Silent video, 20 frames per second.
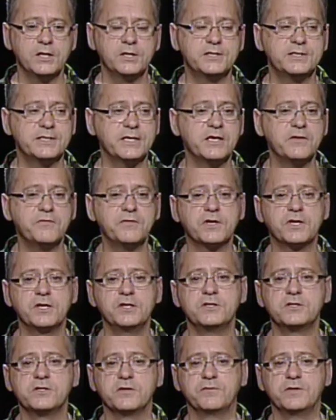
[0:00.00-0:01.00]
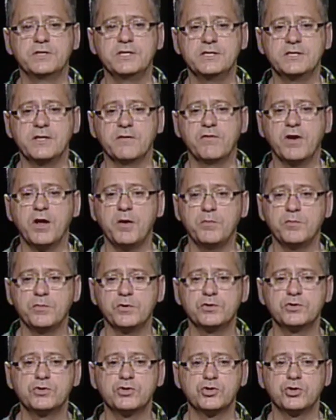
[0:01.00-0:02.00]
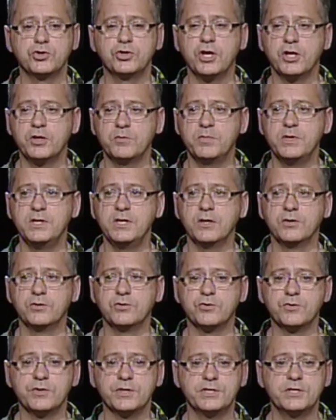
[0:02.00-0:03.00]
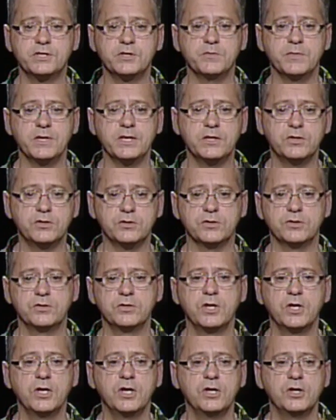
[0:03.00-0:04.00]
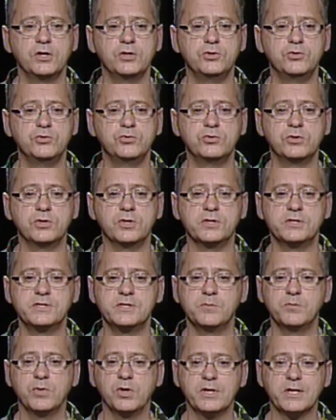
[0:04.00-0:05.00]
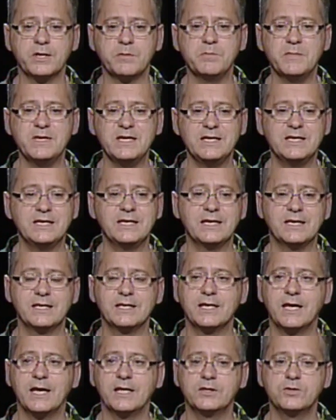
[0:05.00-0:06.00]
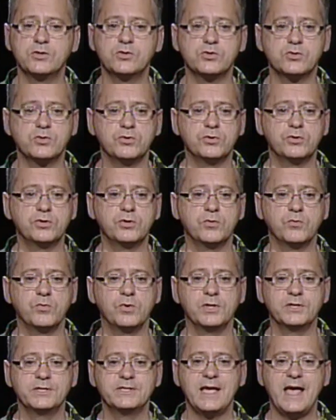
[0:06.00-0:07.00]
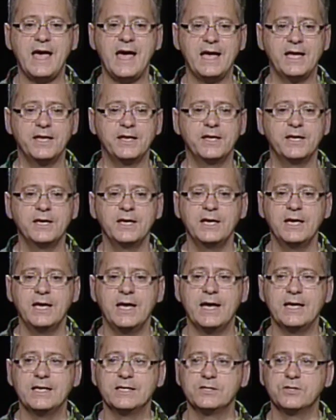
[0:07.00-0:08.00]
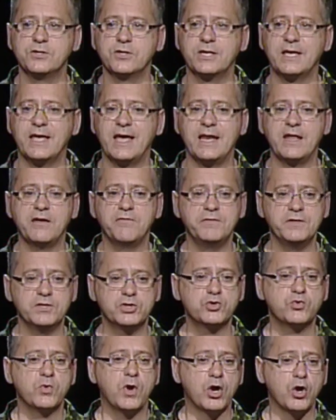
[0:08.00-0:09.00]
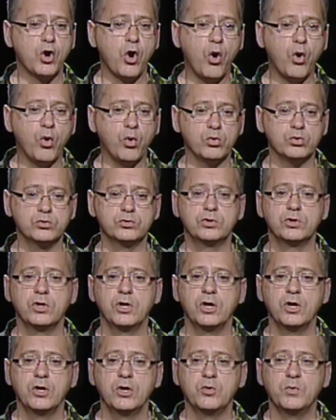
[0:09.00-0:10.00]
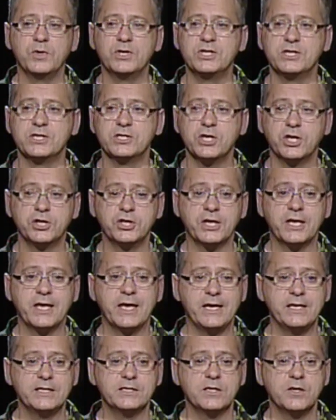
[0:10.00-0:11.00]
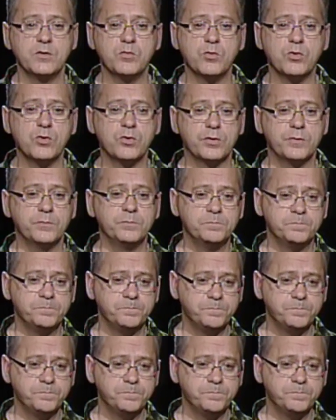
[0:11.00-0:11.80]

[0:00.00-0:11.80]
The significance of these developments should not be underestimated. due to the symbolic meaning that Sirte once had as a Gaddafi stronghold, which is not the case anymore.